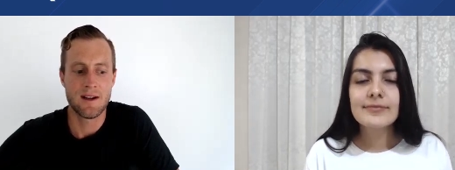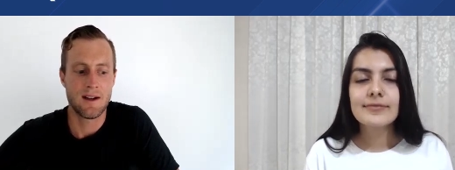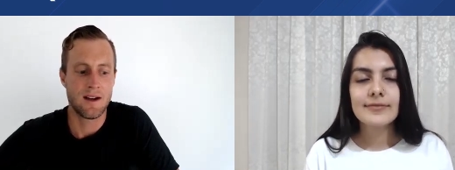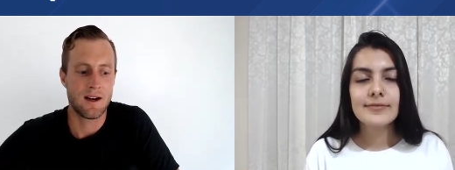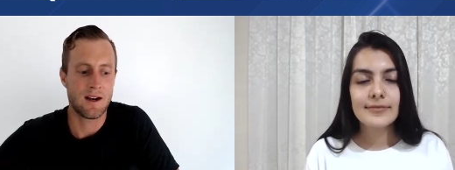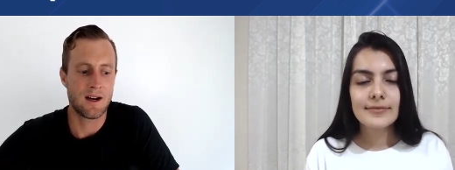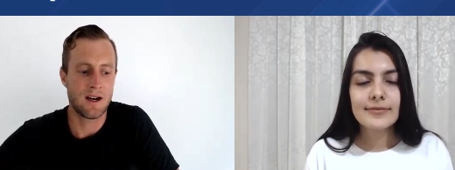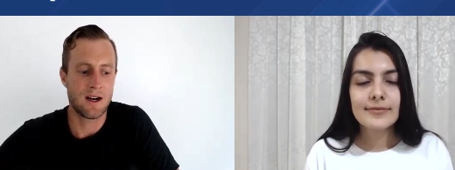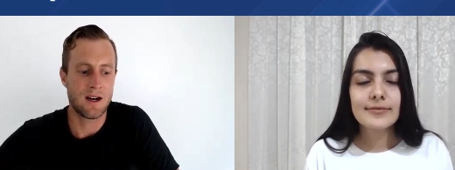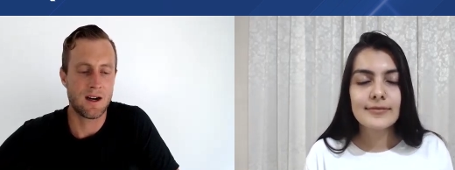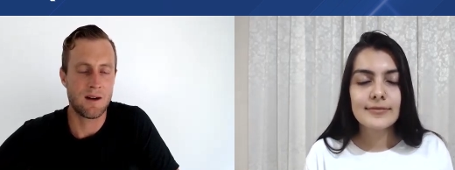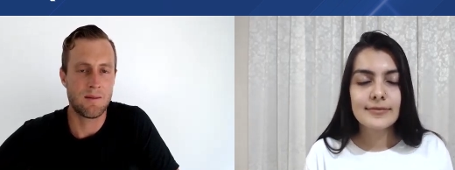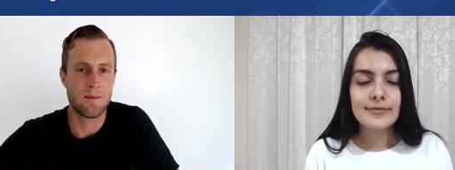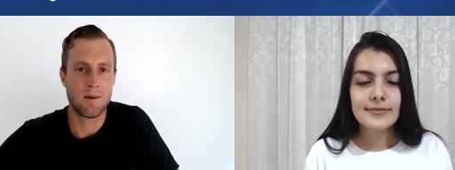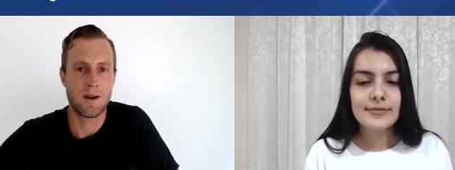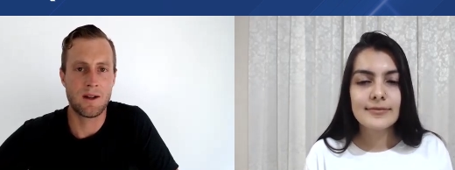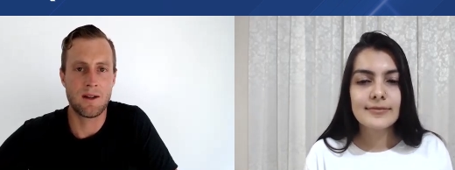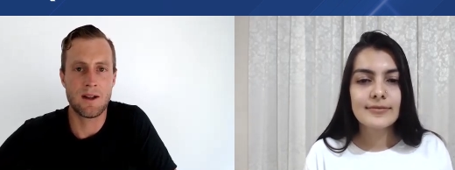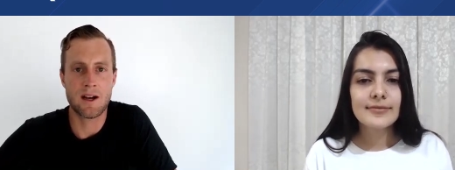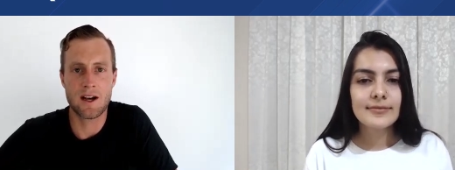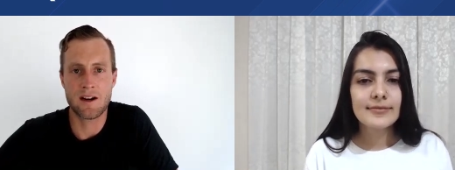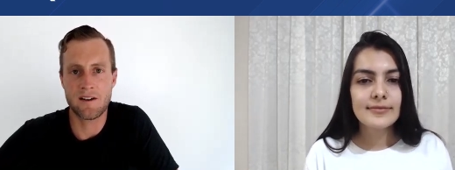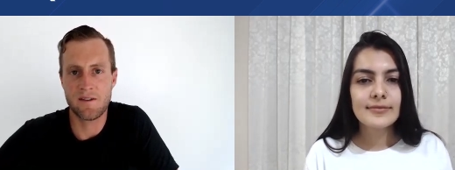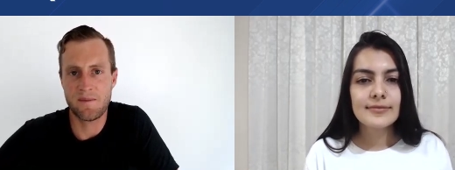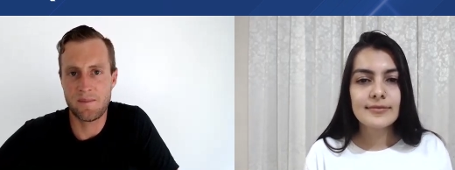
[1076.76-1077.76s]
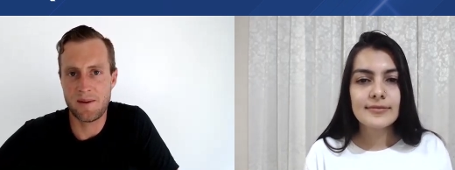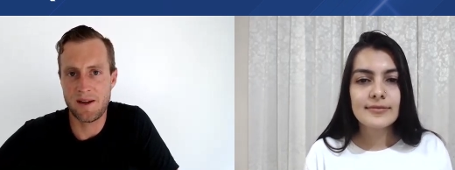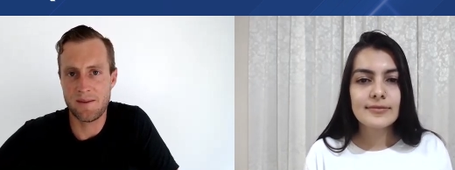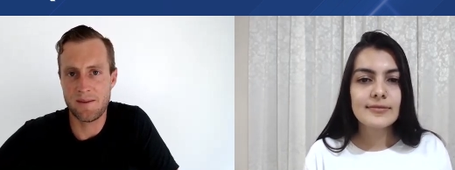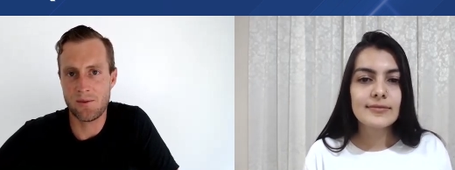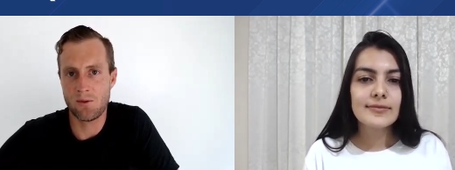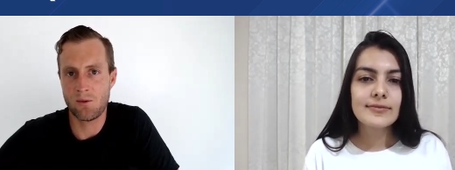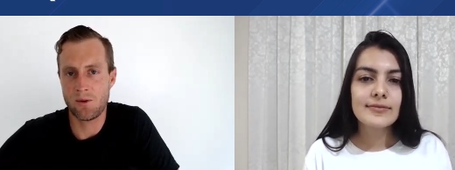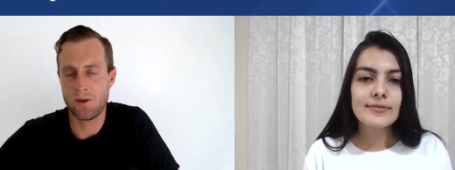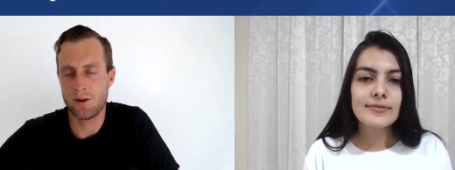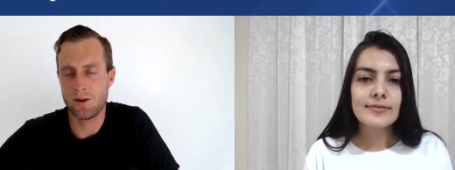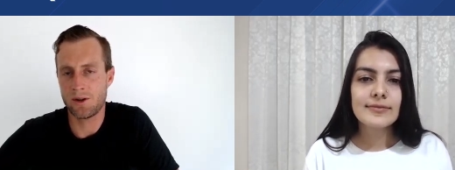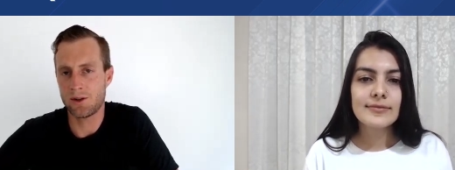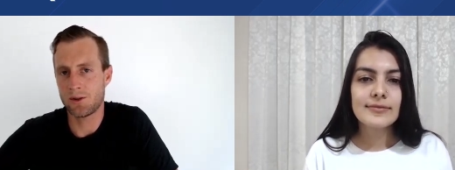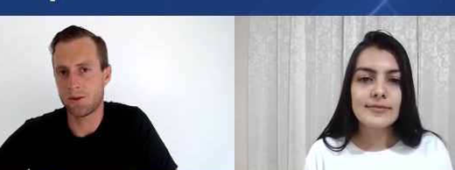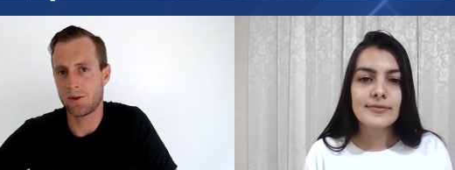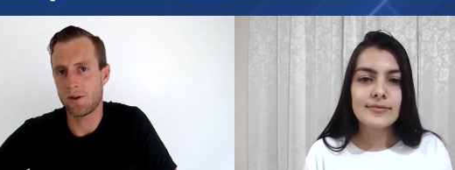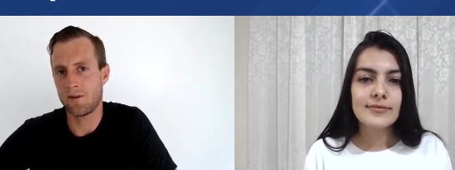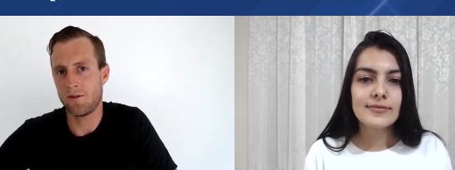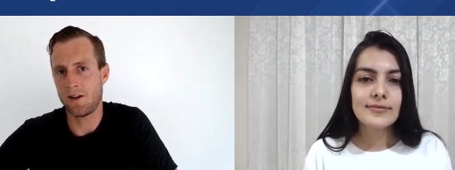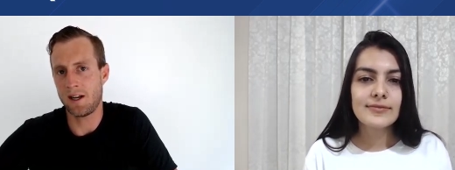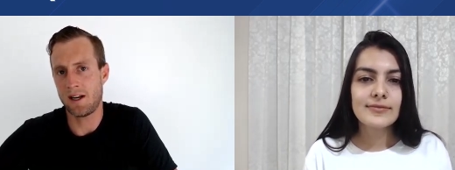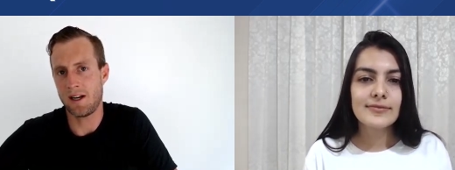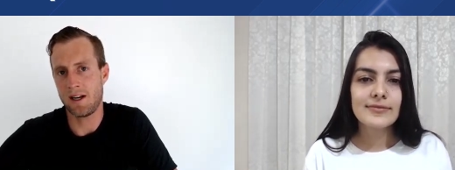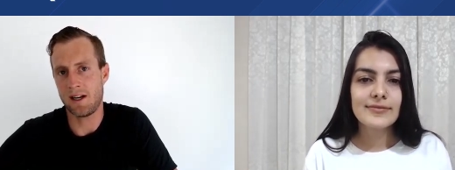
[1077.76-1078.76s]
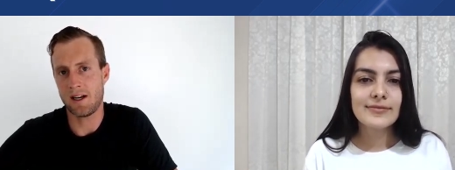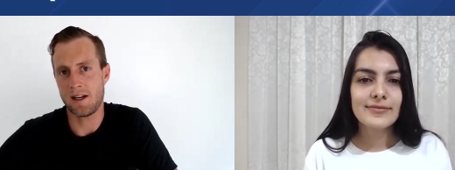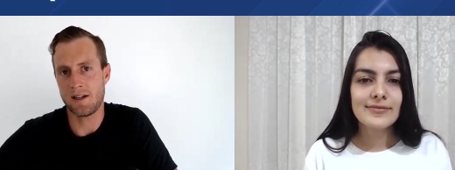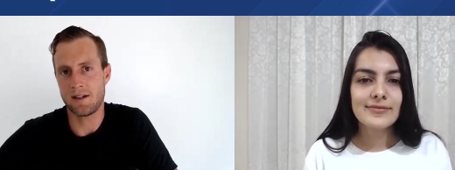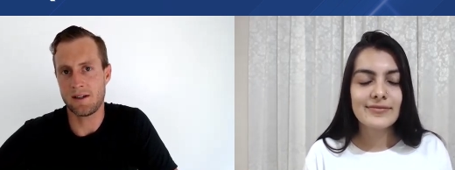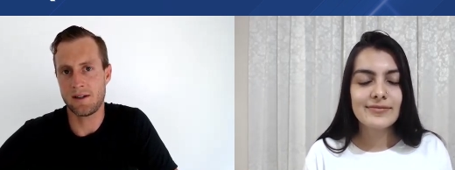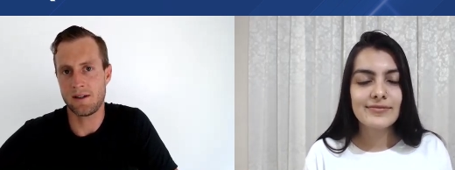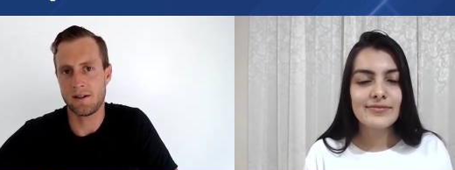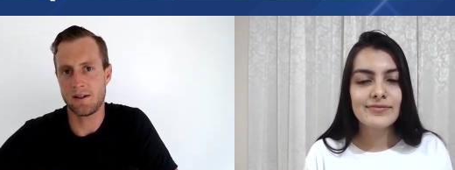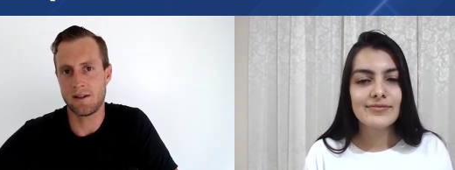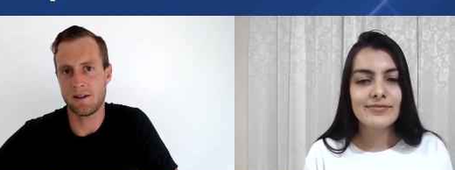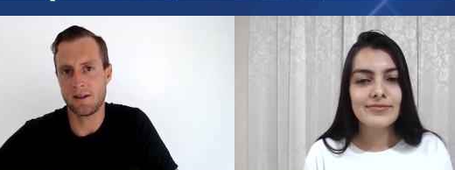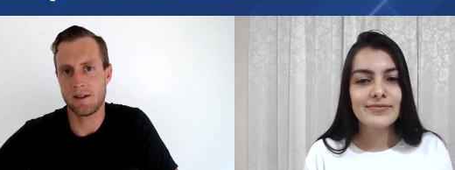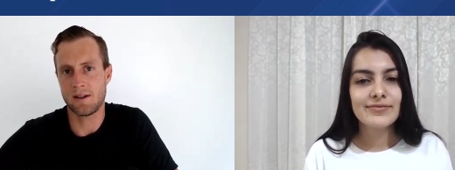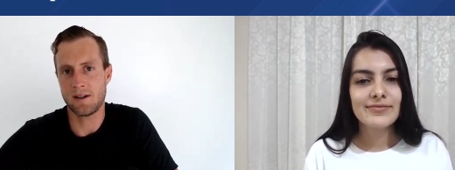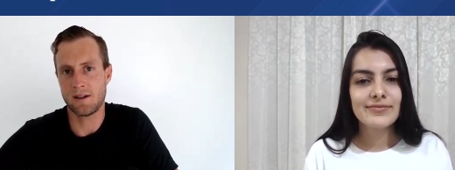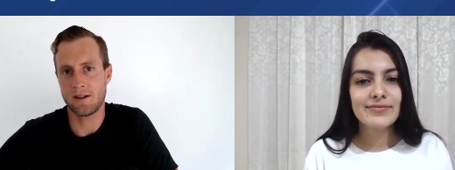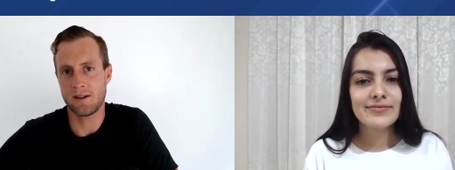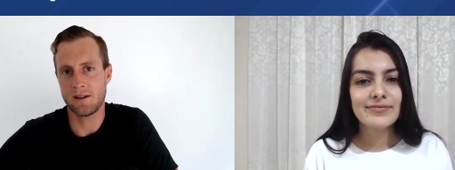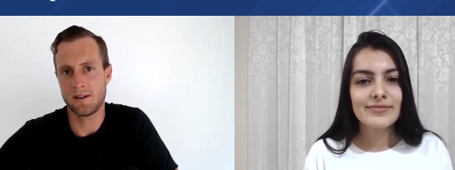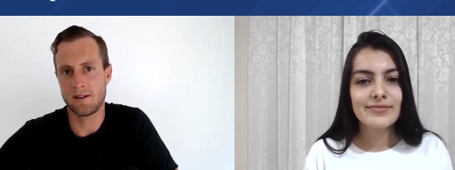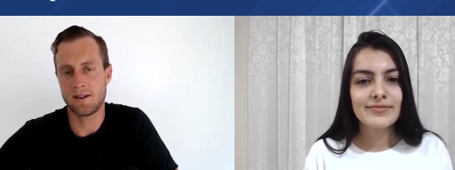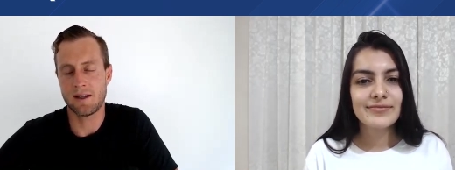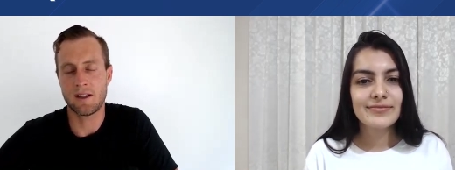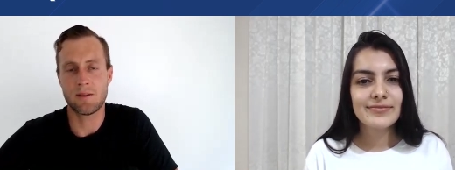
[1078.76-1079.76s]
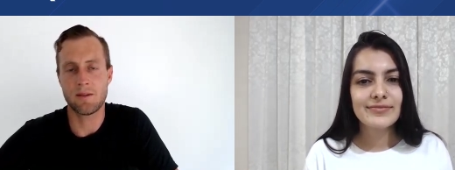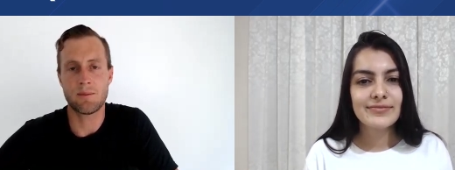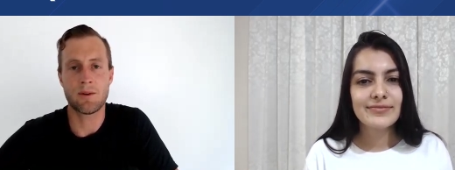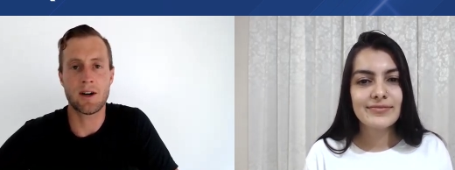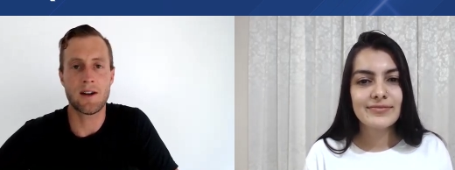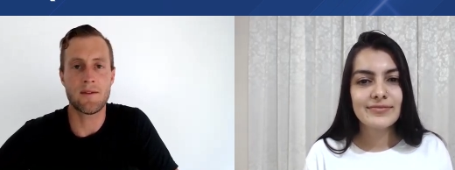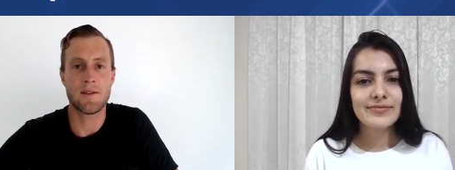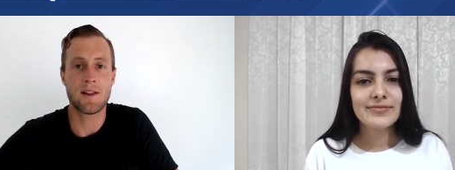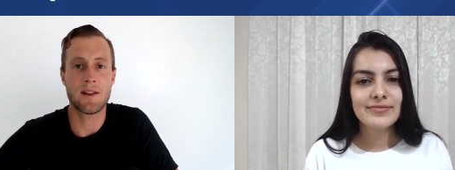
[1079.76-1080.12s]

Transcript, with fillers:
Speaker 1: Um, a lot of people, when they're sort of getting into the, let's say, the private